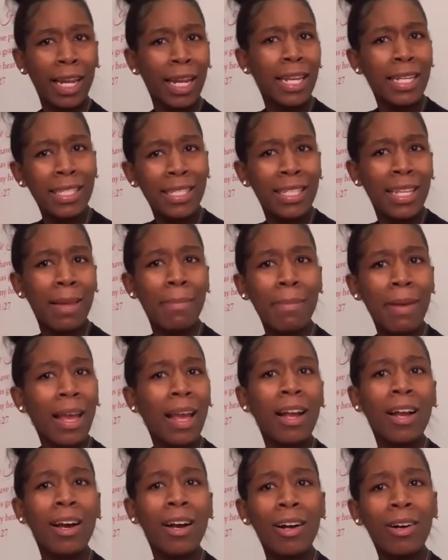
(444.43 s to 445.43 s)
get sent
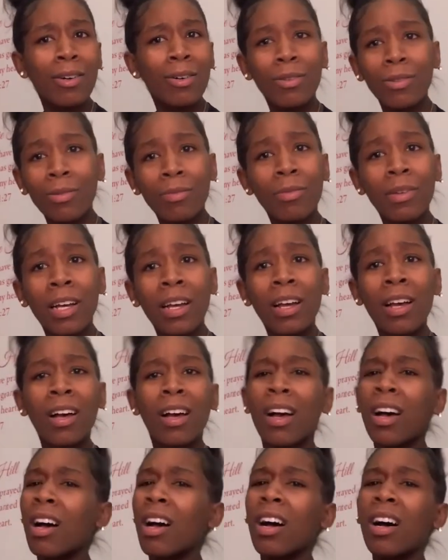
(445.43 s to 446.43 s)
back home
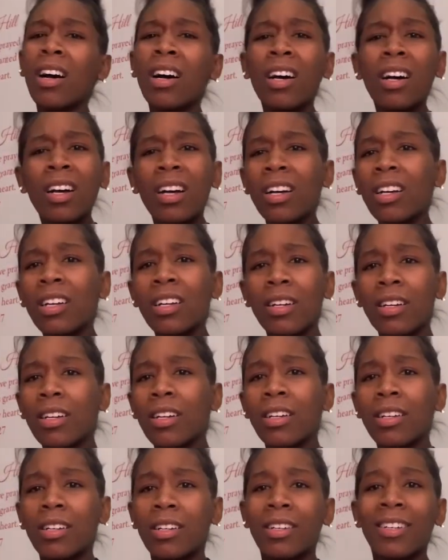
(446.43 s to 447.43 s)

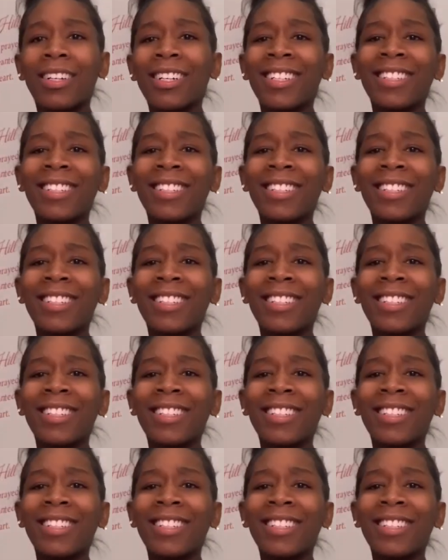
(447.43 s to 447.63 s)
uh-uh.